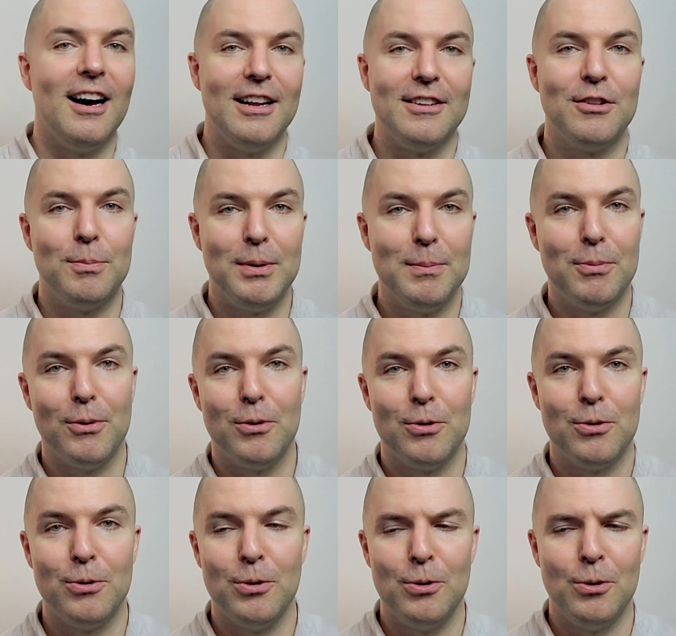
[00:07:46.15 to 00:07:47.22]
to people
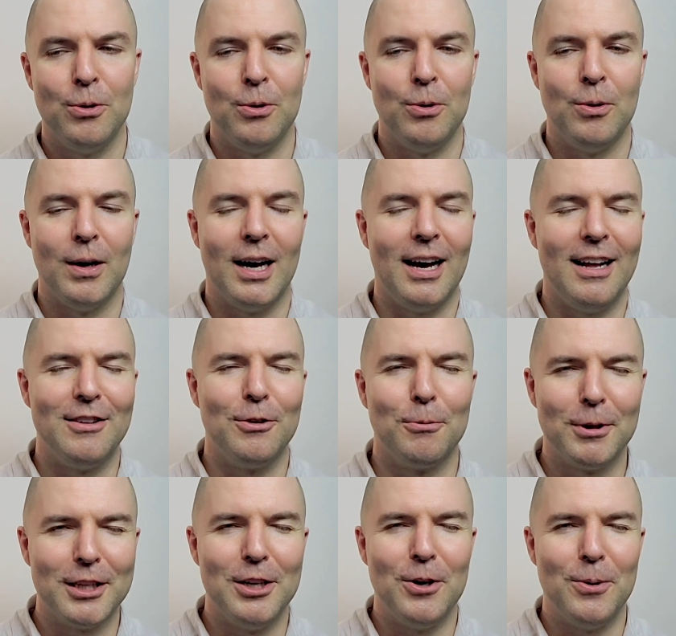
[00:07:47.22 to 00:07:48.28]
who don't
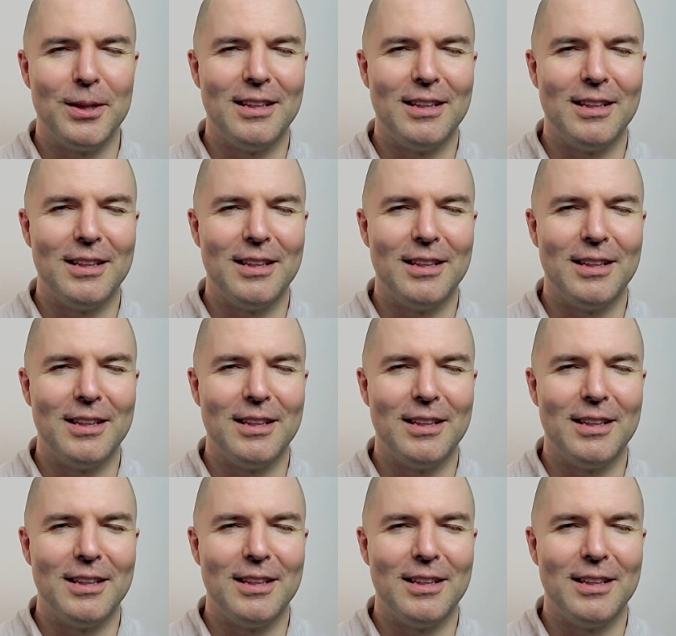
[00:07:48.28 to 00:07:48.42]
really know what